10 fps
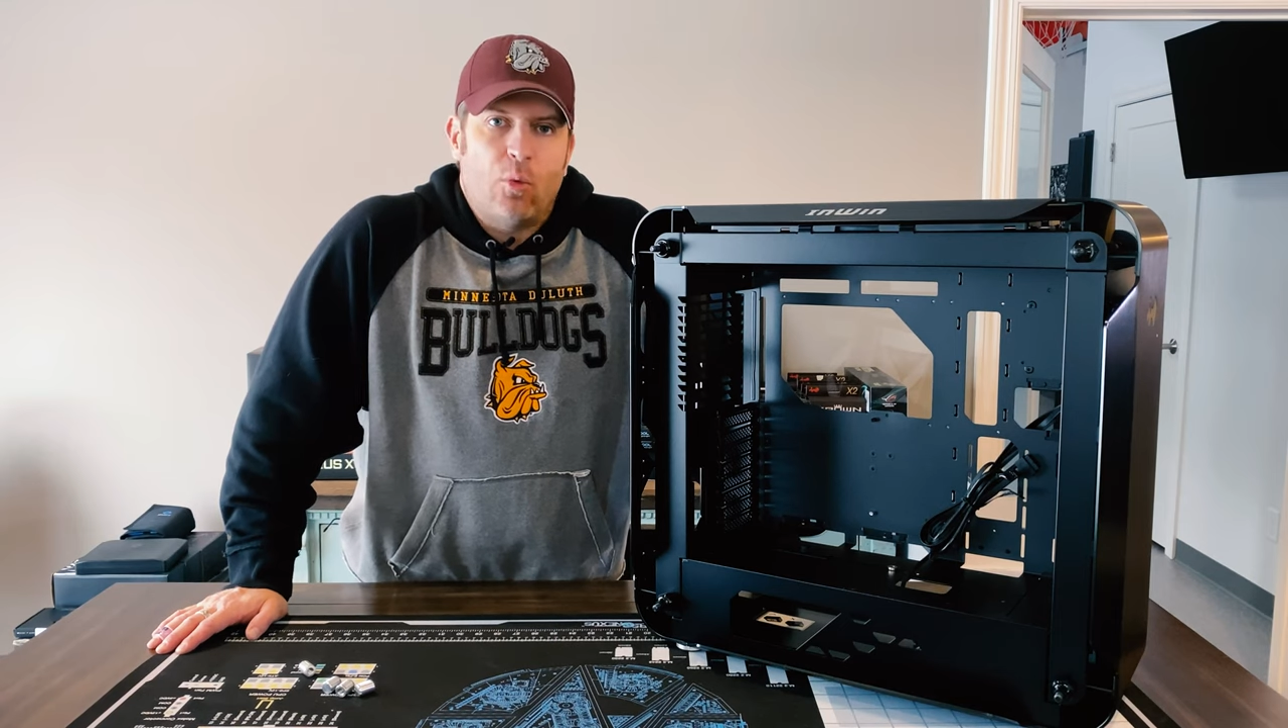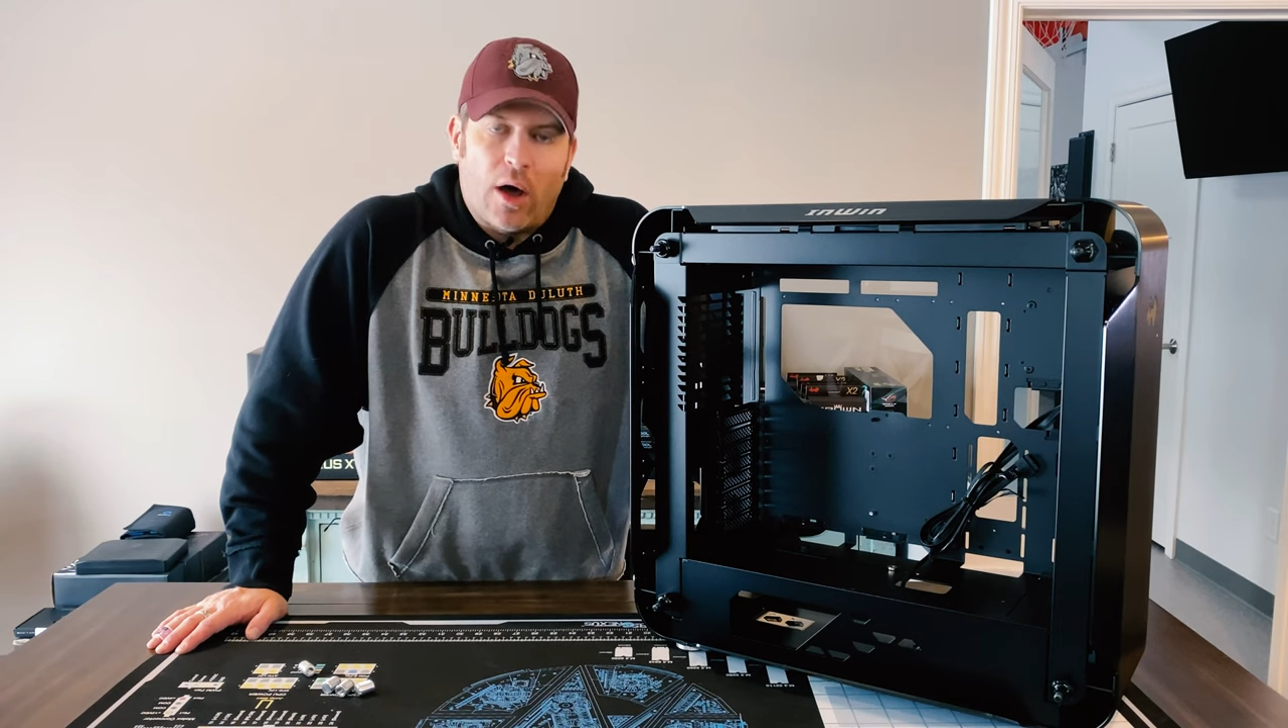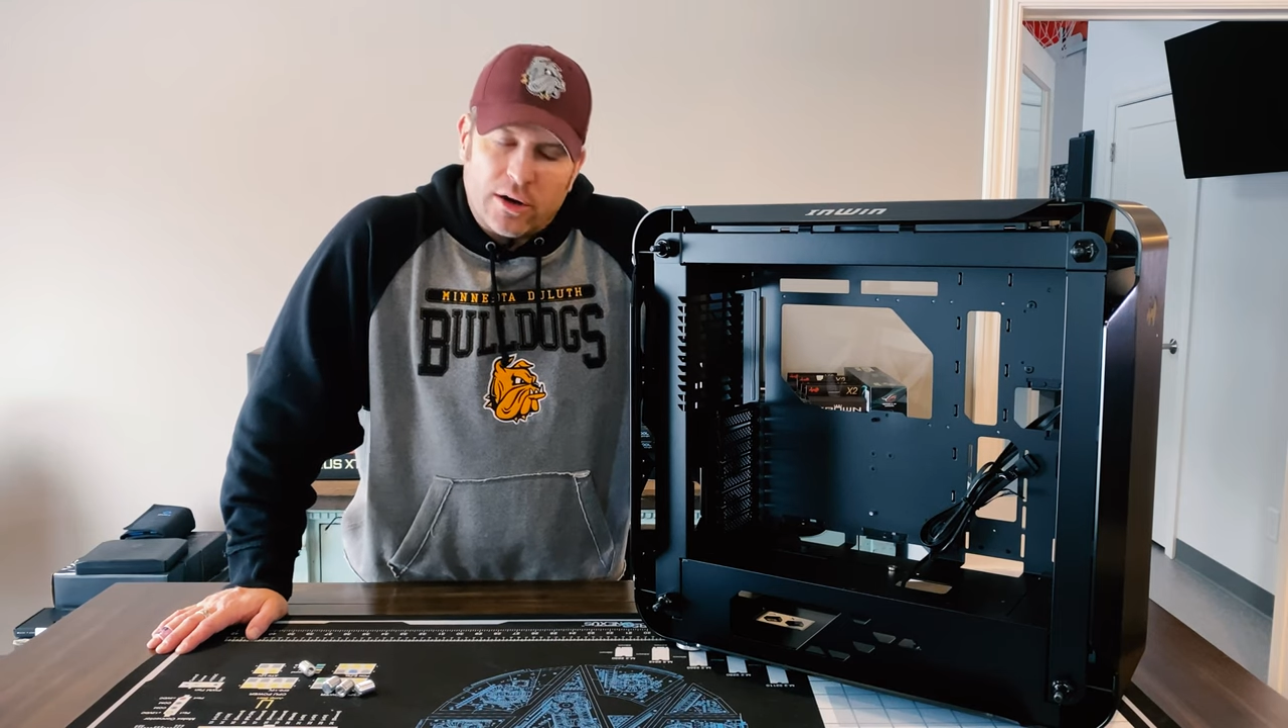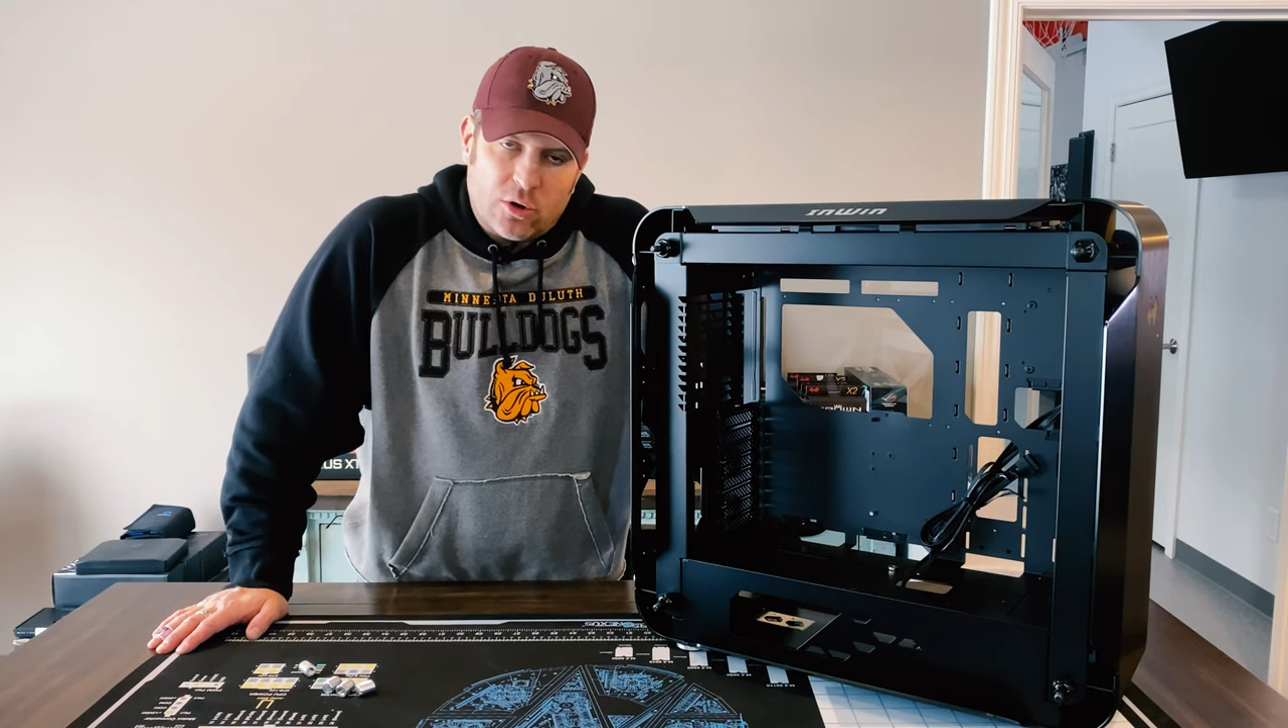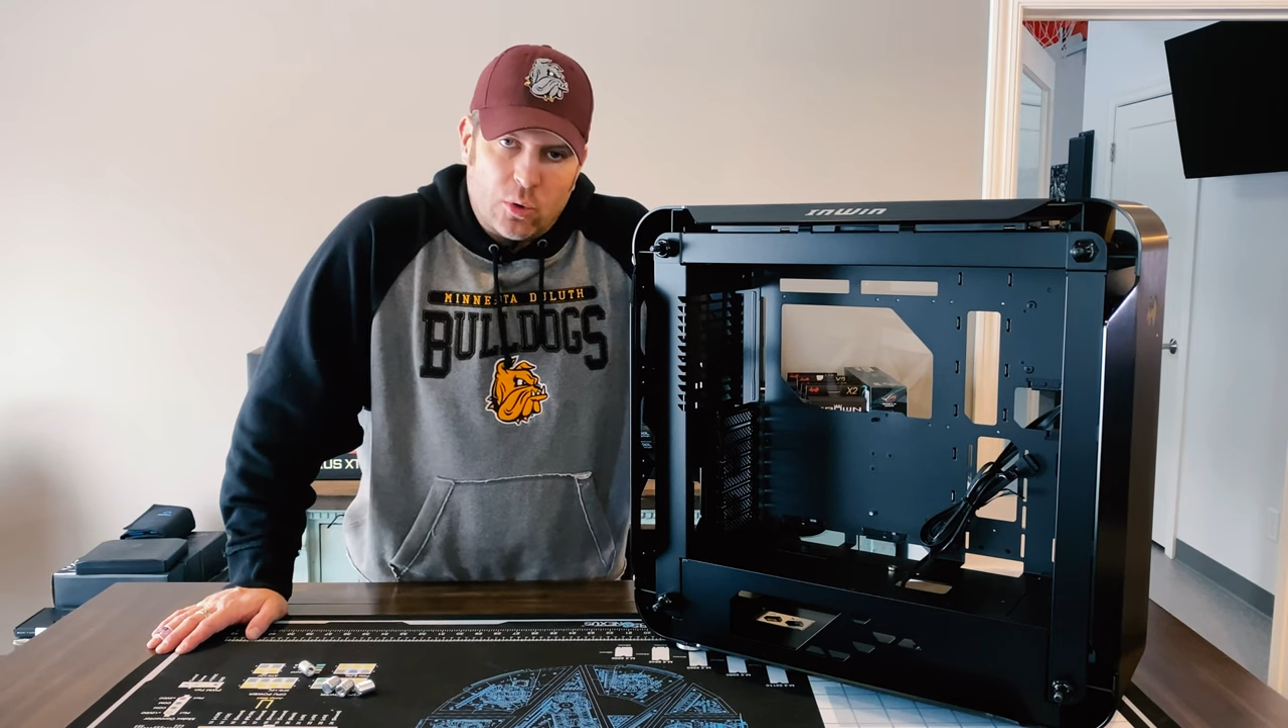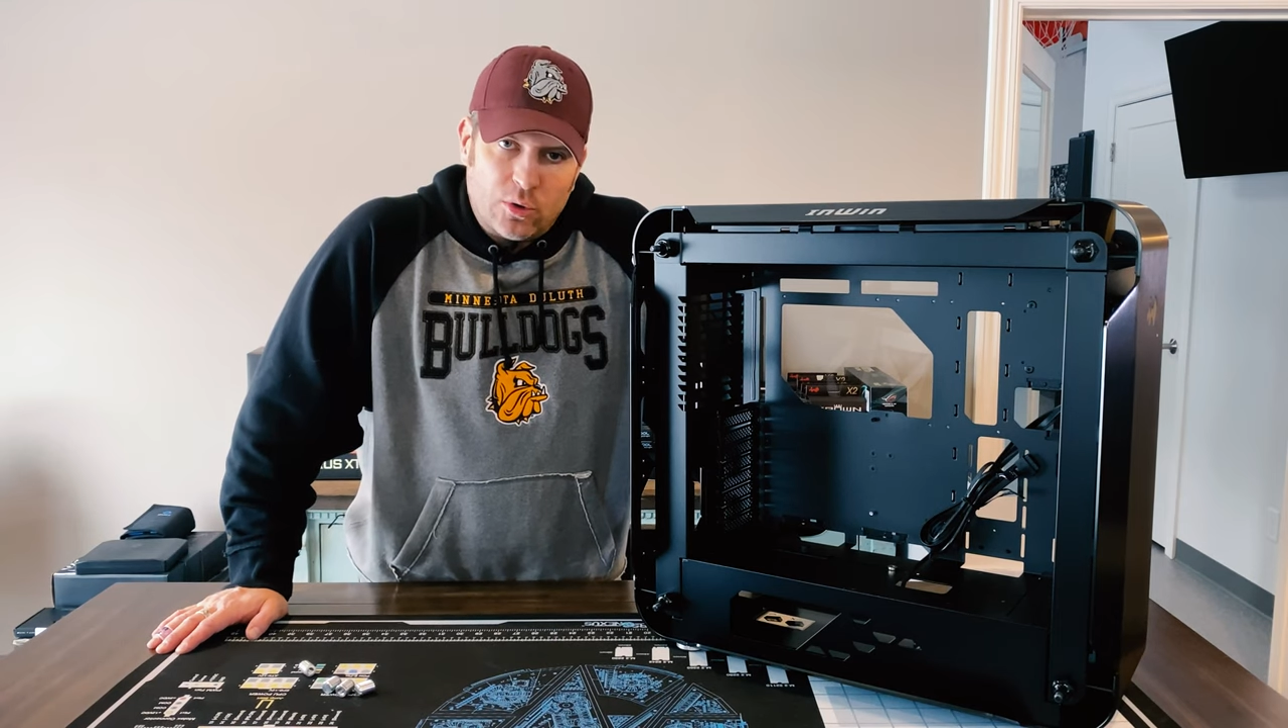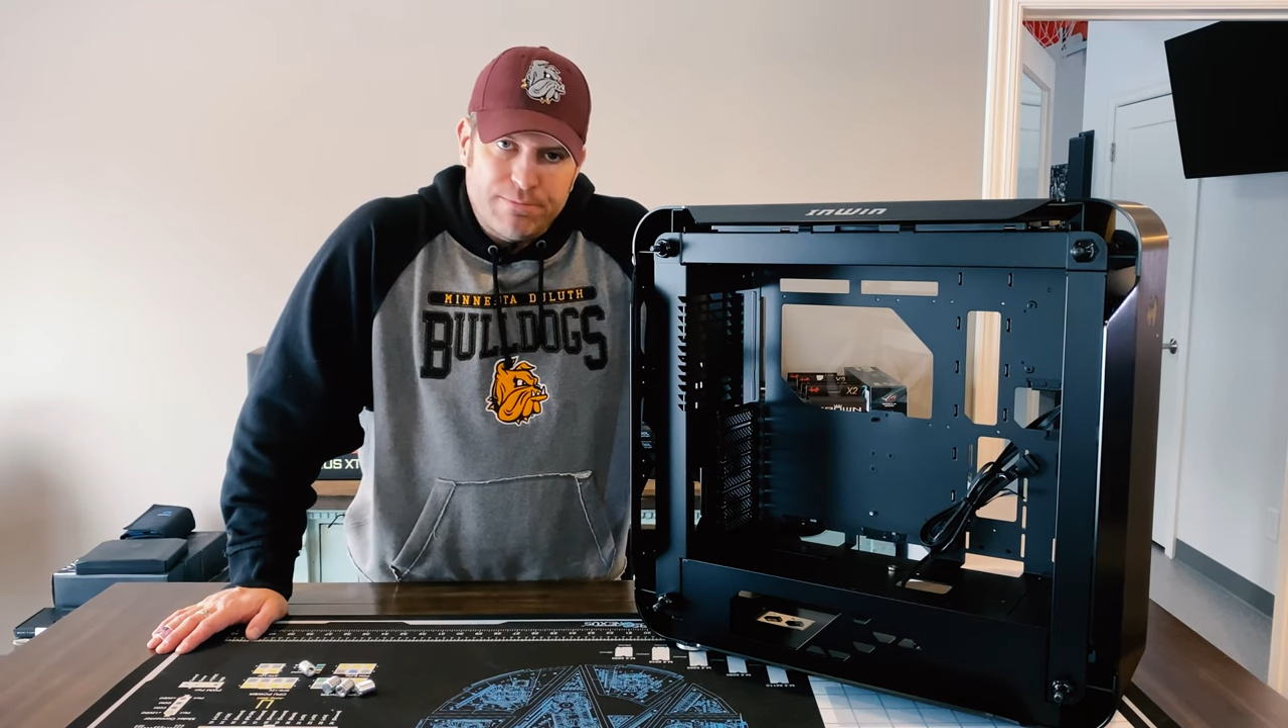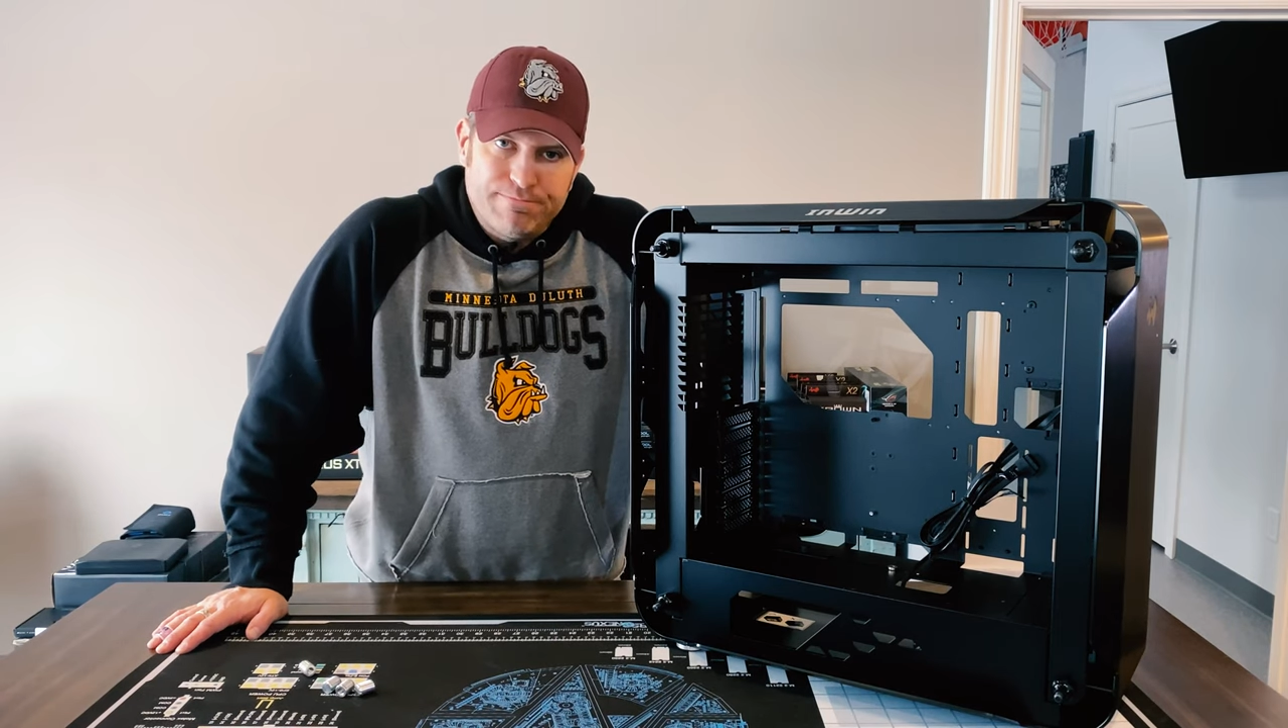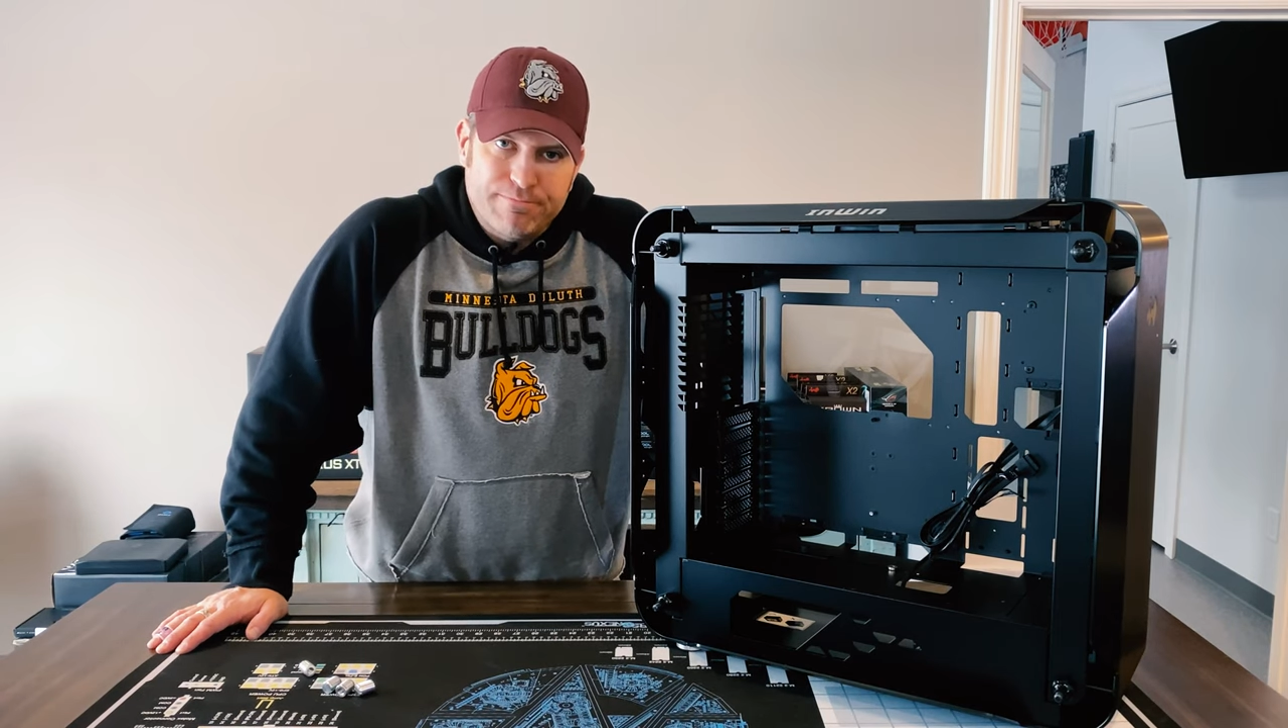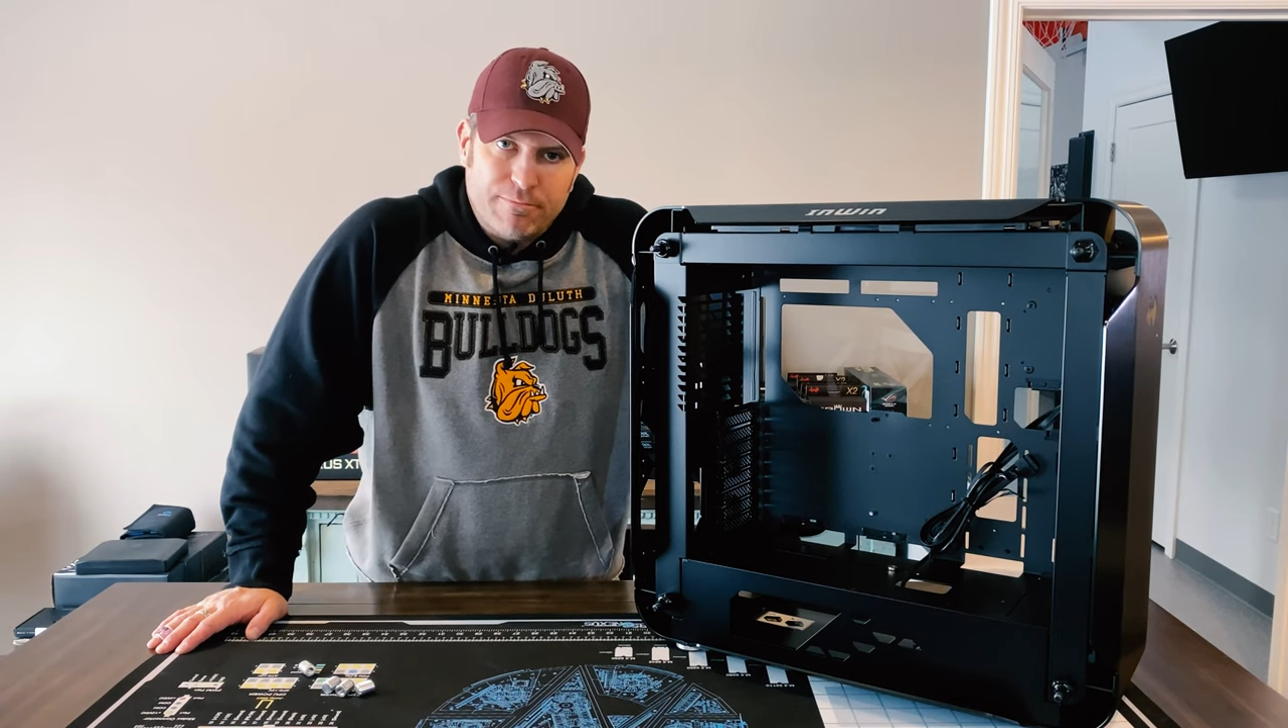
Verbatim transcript: water cooled